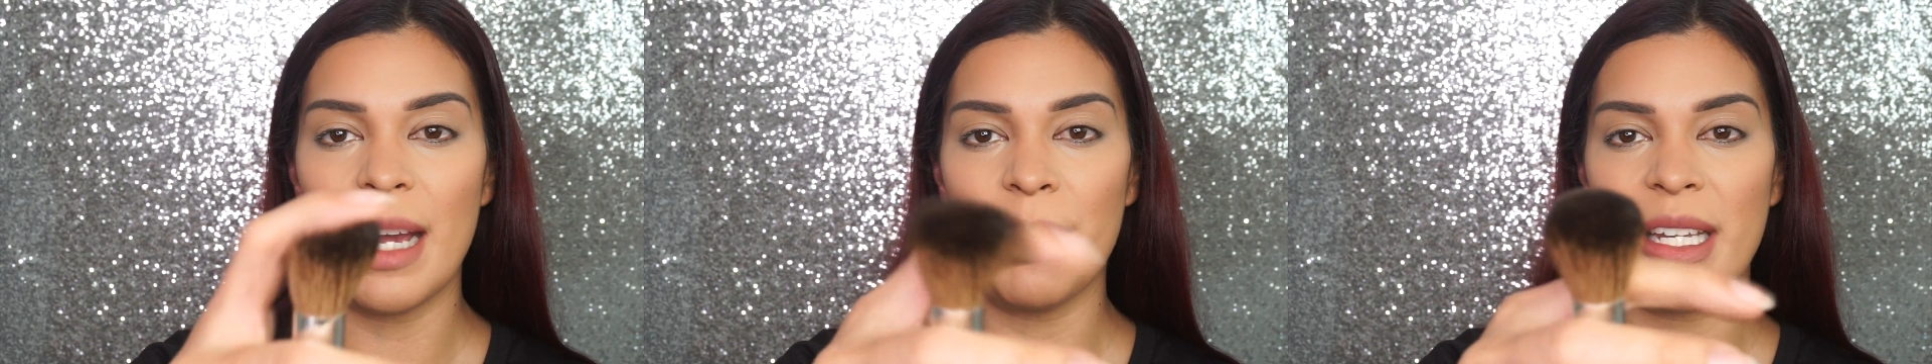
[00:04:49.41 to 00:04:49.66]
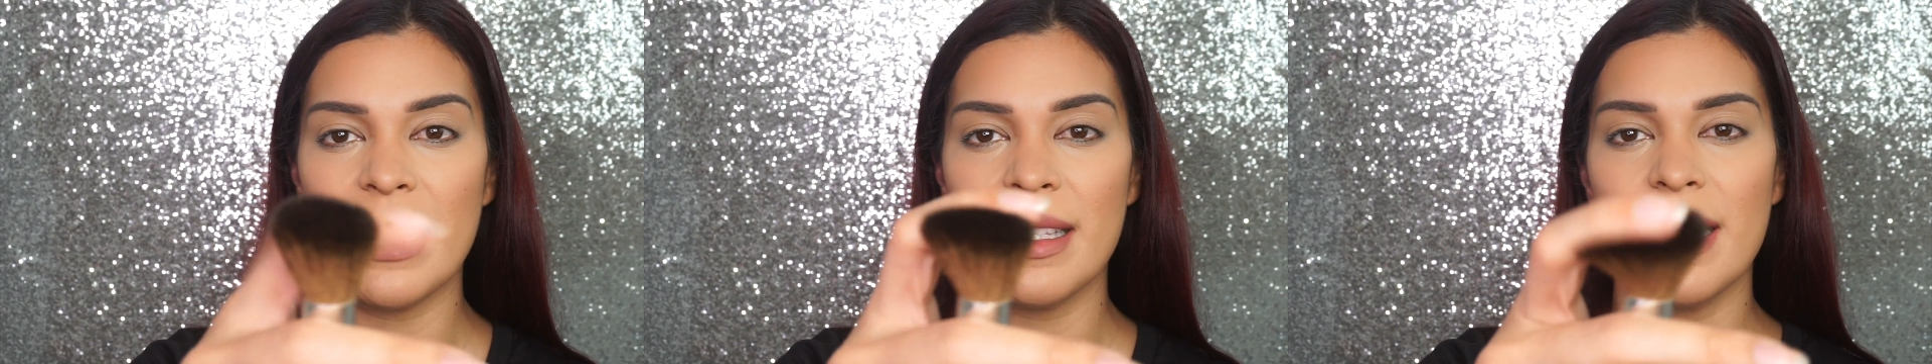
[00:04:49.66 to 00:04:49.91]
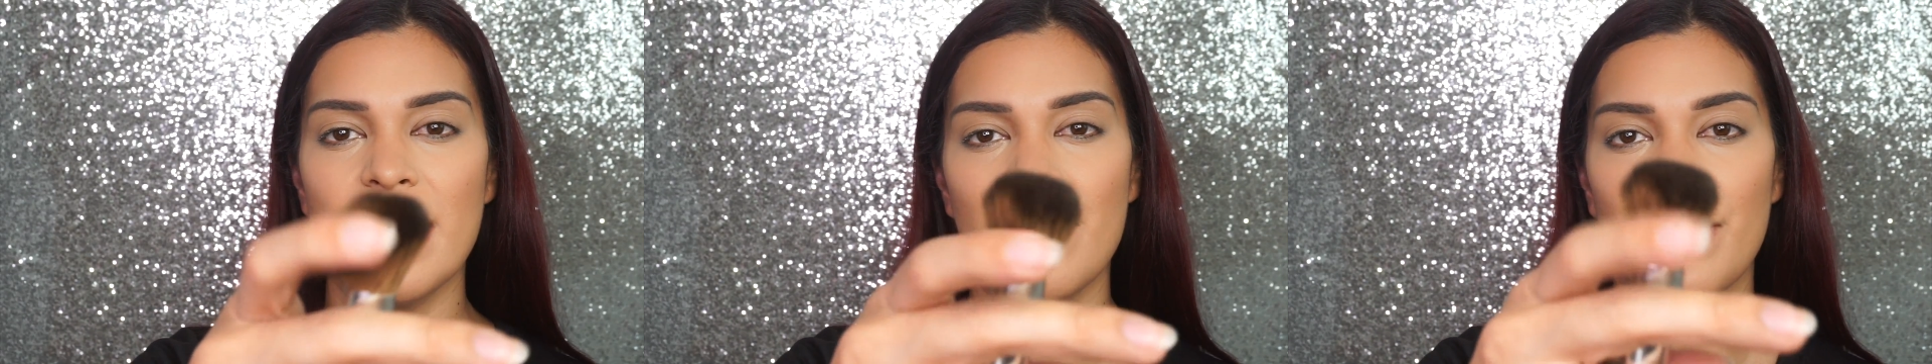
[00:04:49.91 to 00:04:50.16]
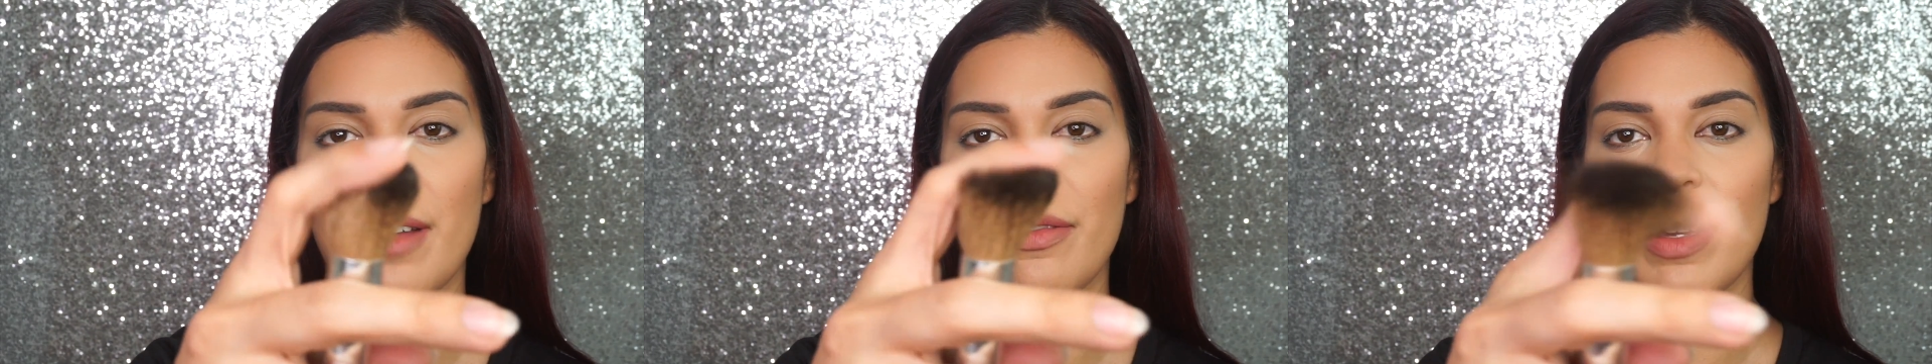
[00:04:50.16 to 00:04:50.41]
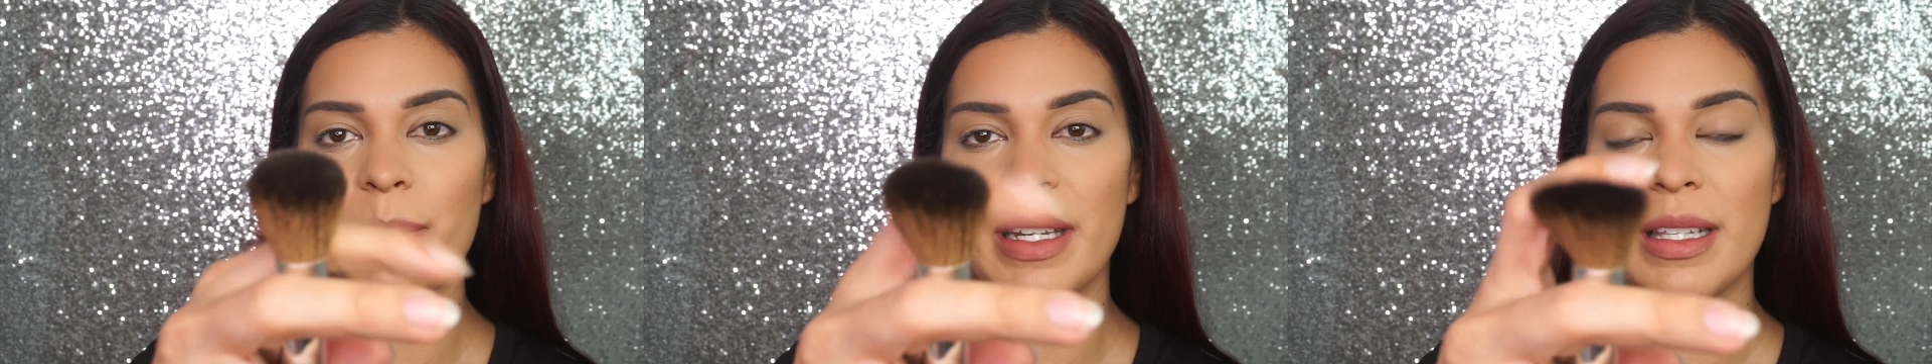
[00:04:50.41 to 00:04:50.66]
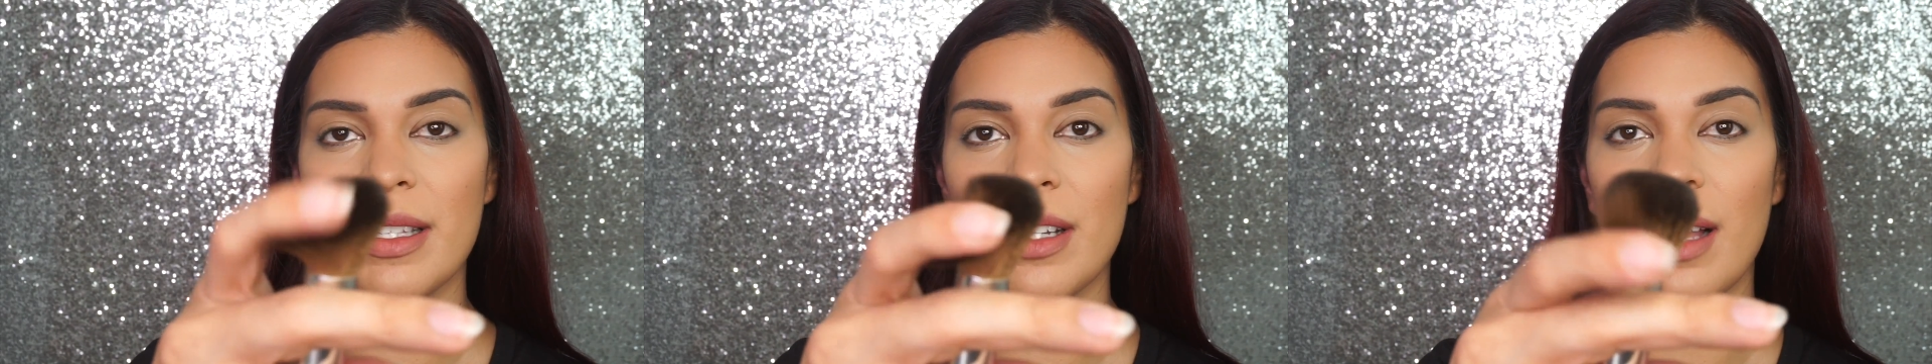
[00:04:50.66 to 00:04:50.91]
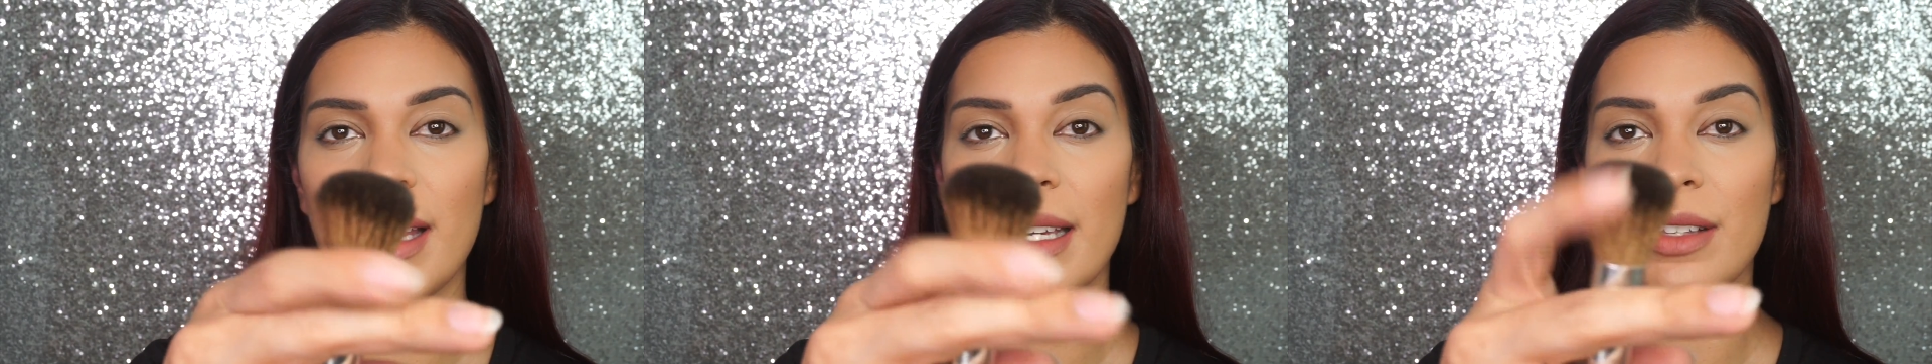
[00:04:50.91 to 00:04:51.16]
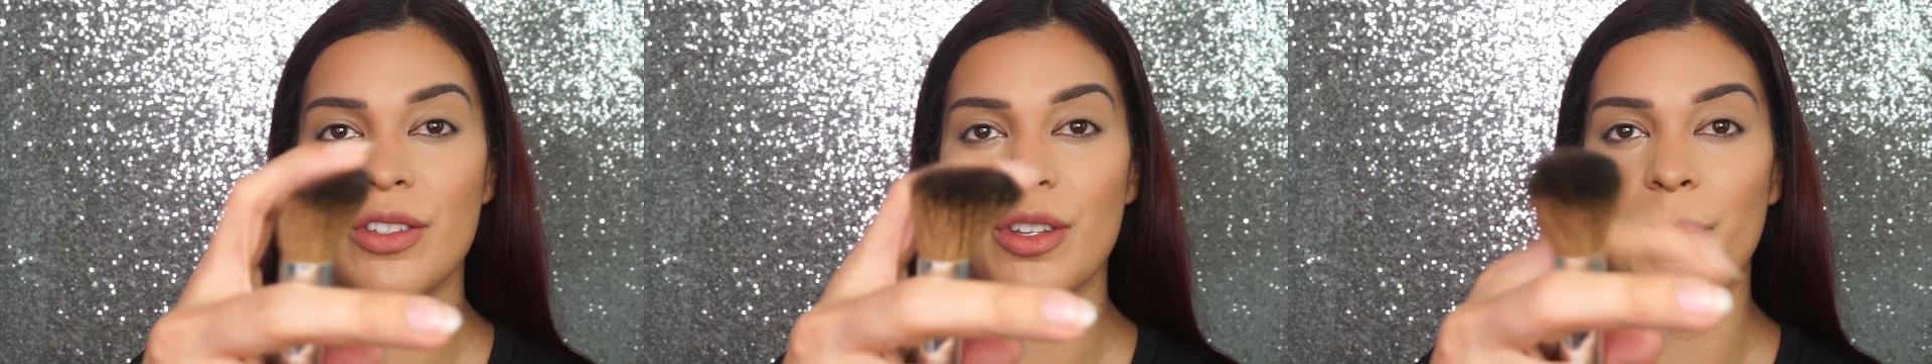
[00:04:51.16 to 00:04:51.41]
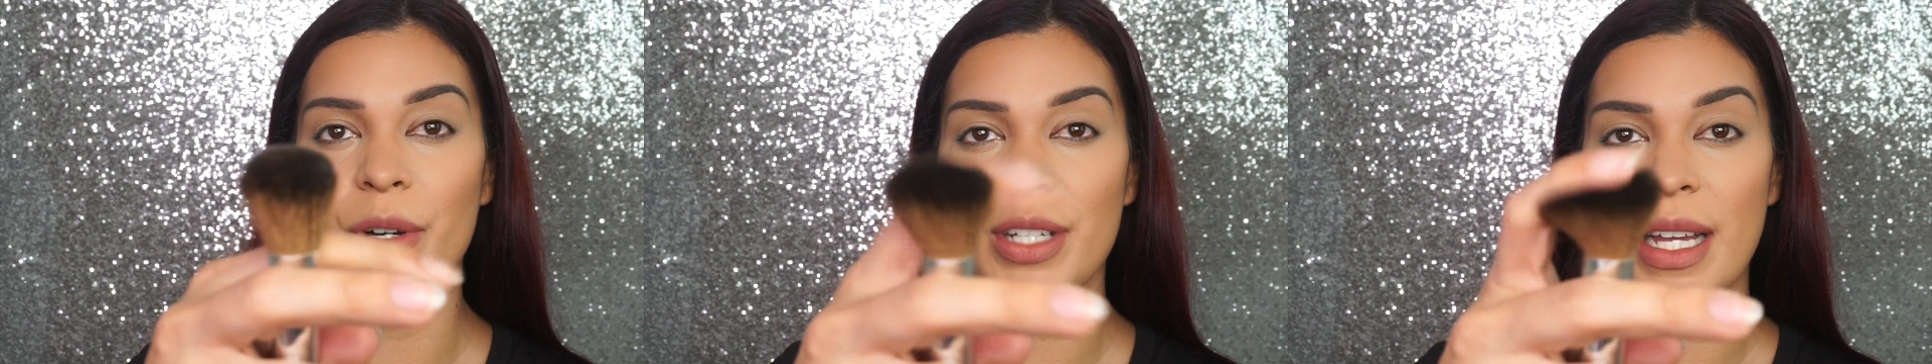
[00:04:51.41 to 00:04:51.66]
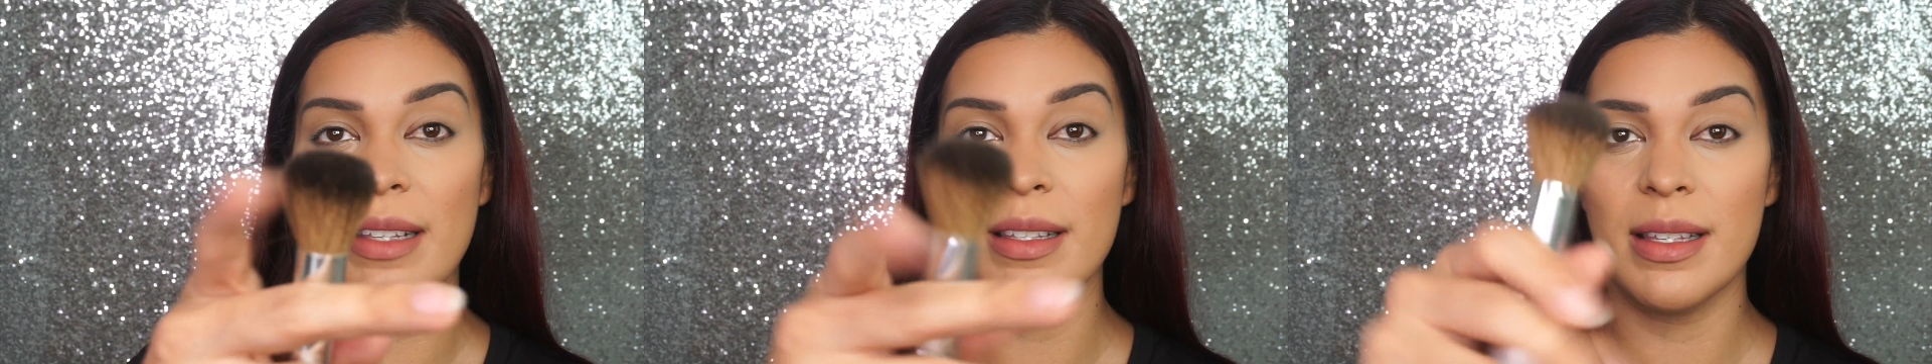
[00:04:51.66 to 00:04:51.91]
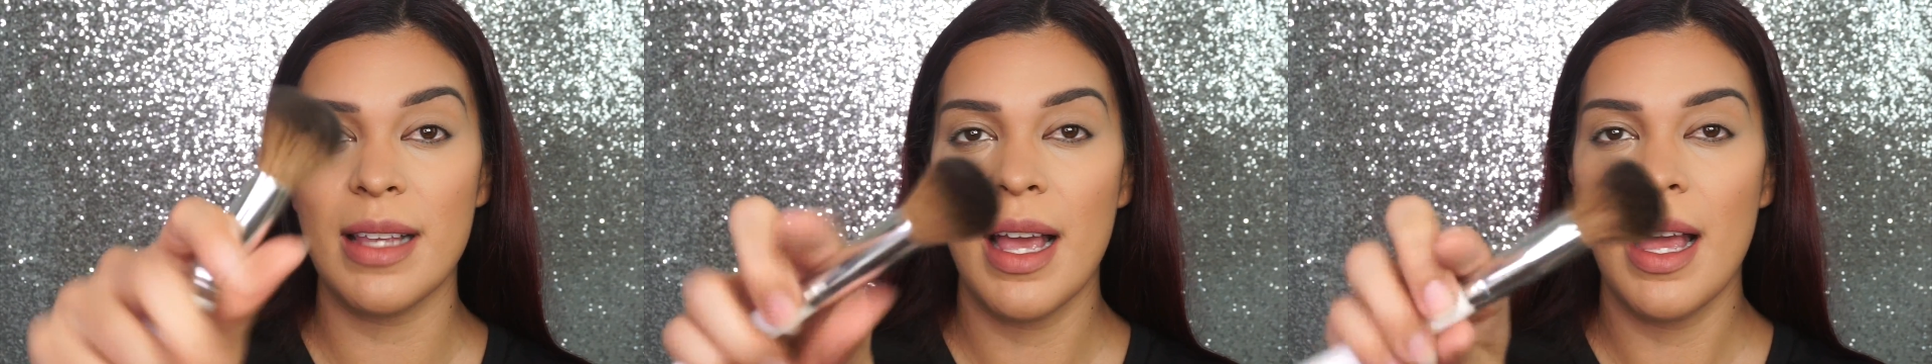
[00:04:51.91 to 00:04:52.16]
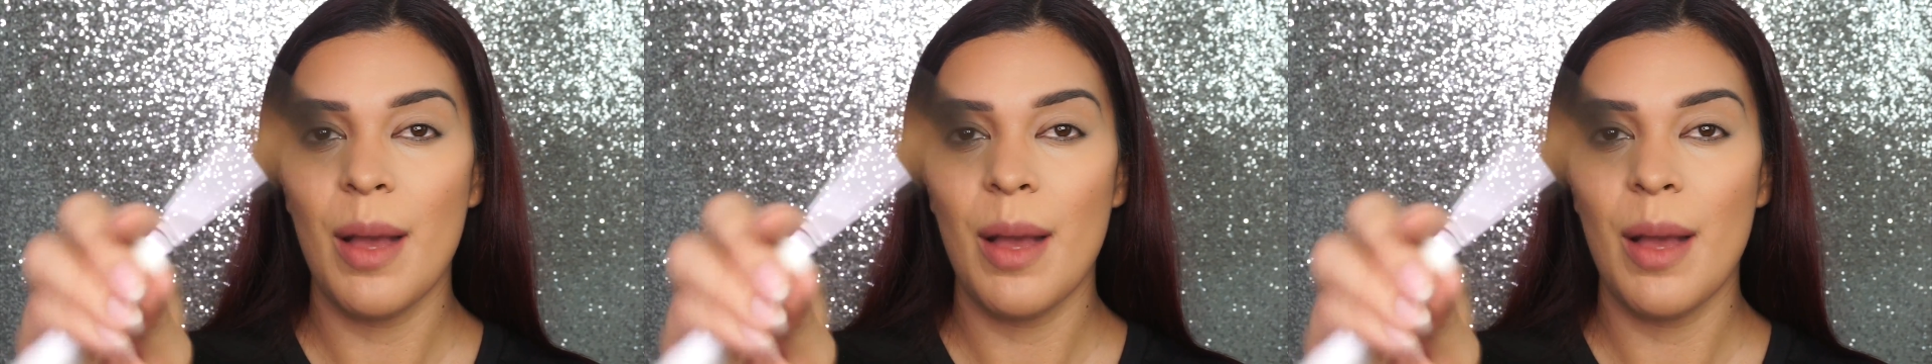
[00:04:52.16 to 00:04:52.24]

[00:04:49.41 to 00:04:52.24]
I mean, it's fluffy, but it's not like super dense.